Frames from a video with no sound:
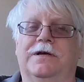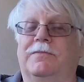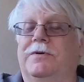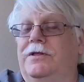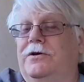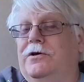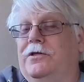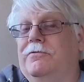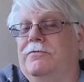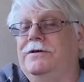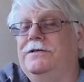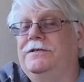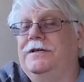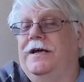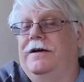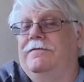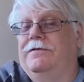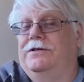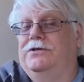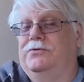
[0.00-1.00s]
I mean, the only reason
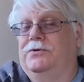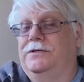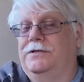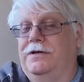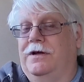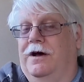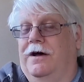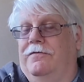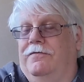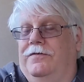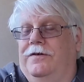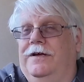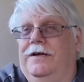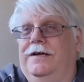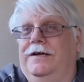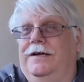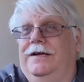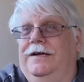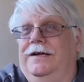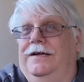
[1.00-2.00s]
they have a twist off
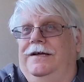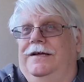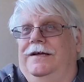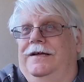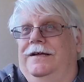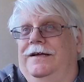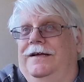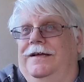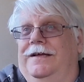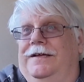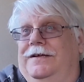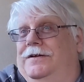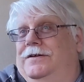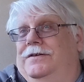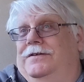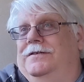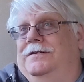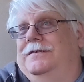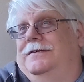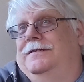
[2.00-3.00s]

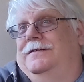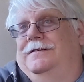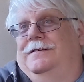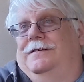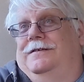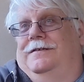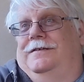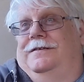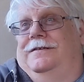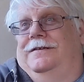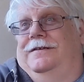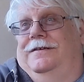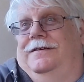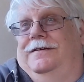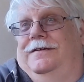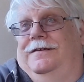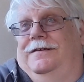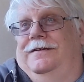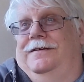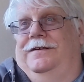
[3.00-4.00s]
is
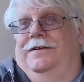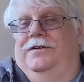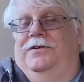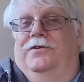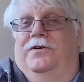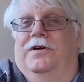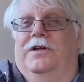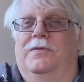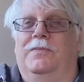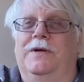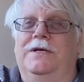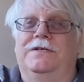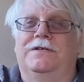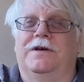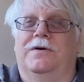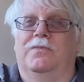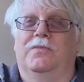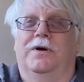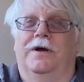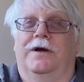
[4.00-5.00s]
you're going to be
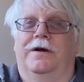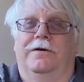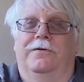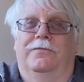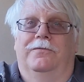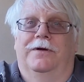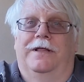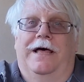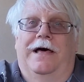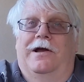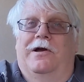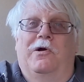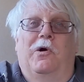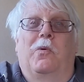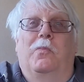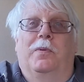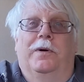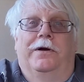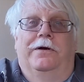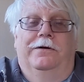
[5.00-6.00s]
somewhere without an
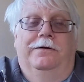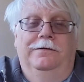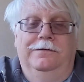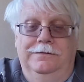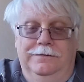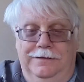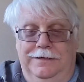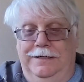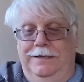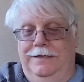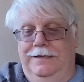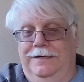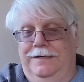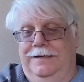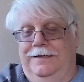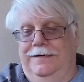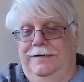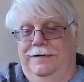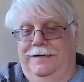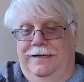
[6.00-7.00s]
opener,
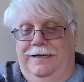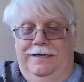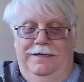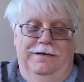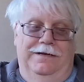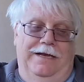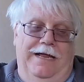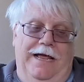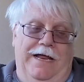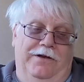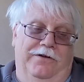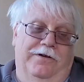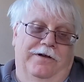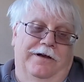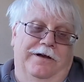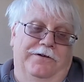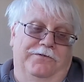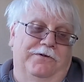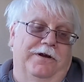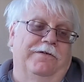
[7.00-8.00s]
and you're
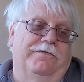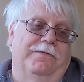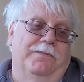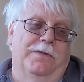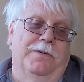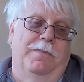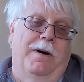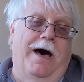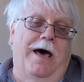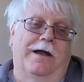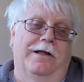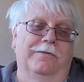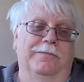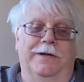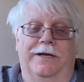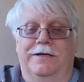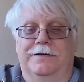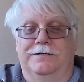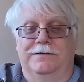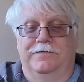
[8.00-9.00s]
going to drink from the bottle,
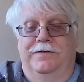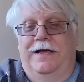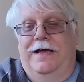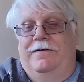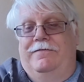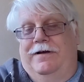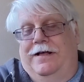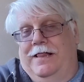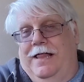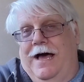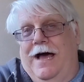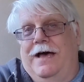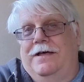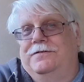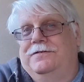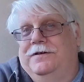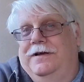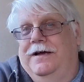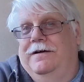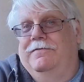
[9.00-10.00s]
because if you have a
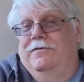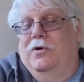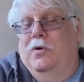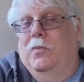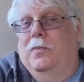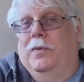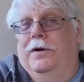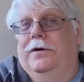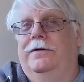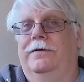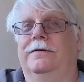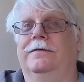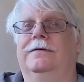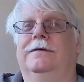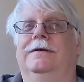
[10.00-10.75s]
glass, you have an opener.